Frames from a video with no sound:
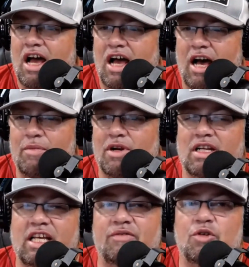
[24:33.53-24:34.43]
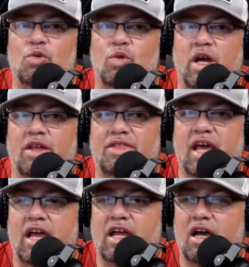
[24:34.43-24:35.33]
I'm gonna leave you with
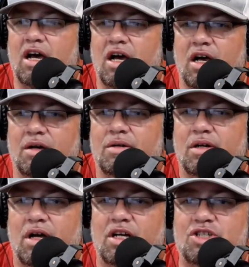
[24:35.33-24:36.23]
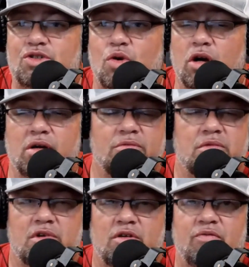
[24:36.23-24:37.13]
a uh, a short
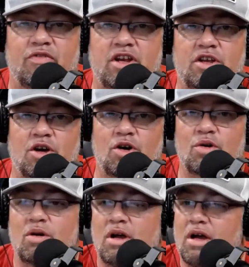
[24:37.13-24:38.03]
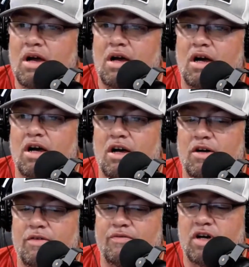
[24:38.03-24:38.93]
video
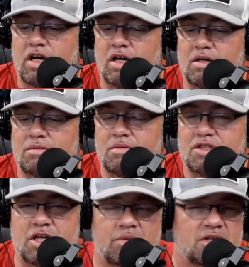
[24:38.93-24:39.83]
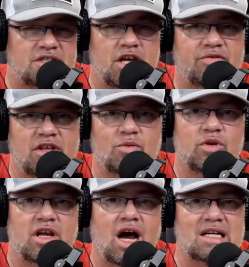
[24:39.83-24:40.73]
of uh, some of the stuff that
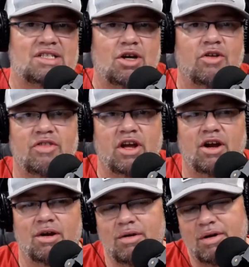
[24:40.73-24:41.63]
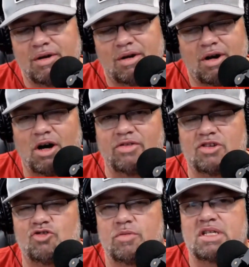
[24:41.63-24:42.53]
we I saw there on the
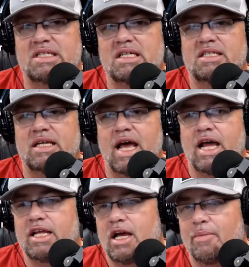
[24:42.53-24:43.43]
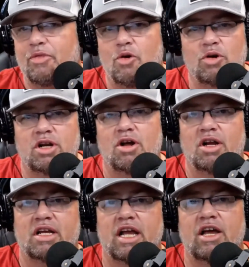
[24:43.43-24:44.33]
trip to Cincinnati. I'm throwing it all
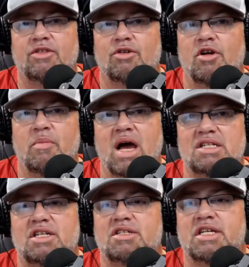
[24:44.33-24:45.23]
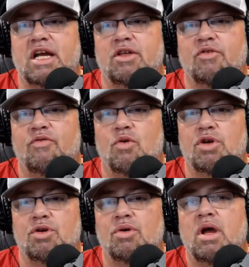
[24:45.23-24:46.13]
together and mashing it together for
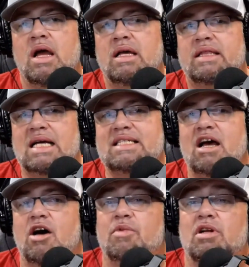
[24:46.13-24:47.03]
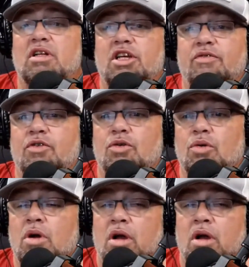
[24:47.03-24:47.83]
you. That's how I'm gonna leave you.